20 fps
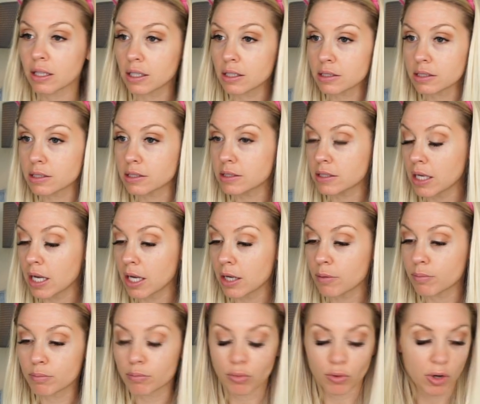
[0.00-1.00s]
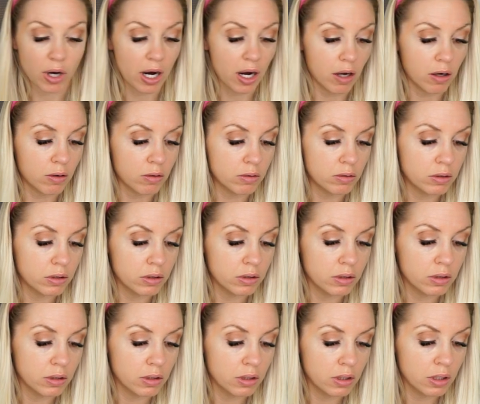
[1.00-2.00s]
that same brown
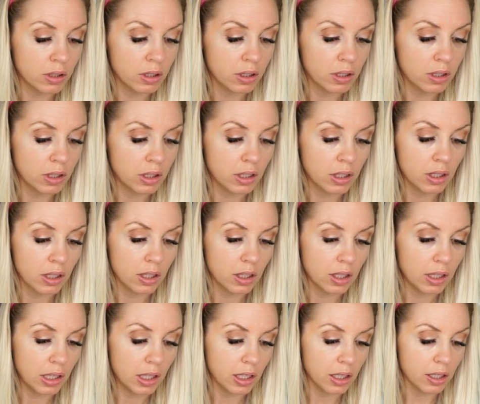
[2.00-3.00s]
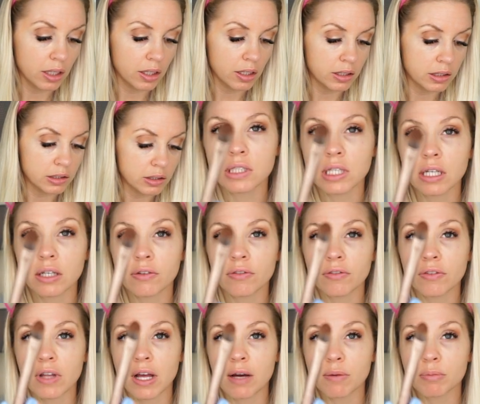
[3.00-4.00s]
and take a
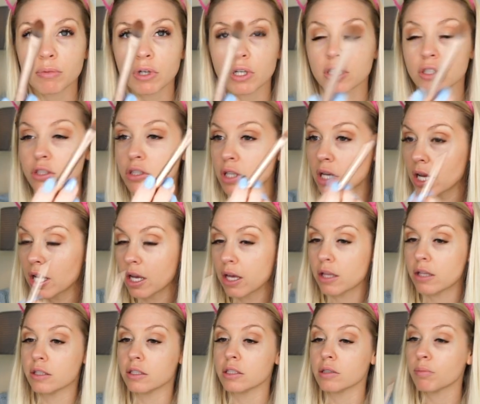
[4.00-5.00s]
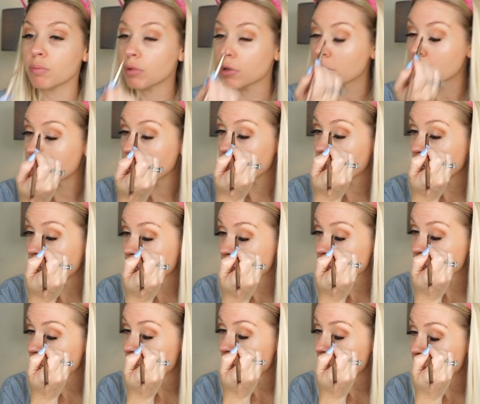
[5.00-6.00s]
flat brush and put it
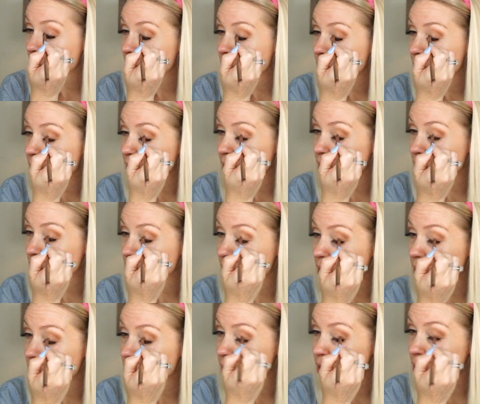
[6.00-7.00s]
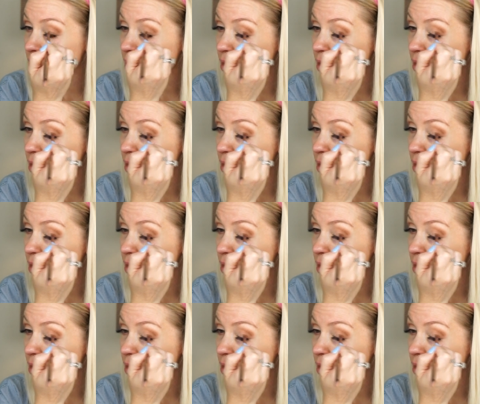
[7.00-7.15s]
on top of my lid.